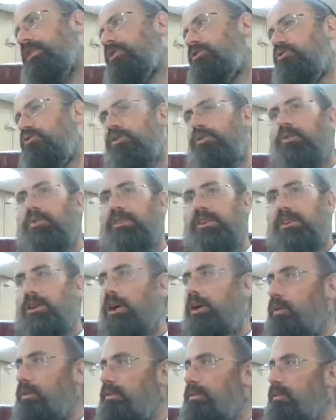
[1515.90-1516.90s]
drew the water?
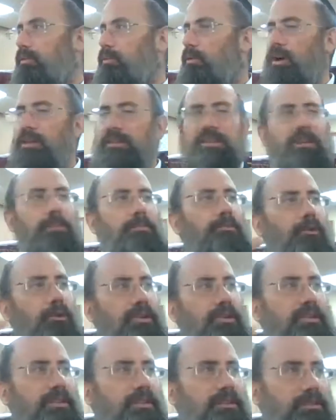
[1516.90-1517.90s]
Gold. What did they pour
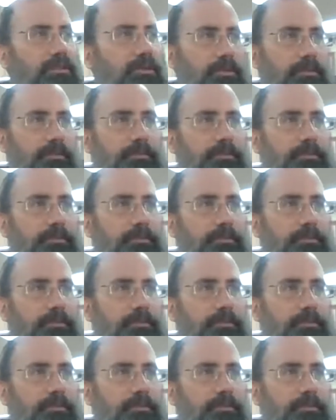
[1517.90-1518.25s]
it into?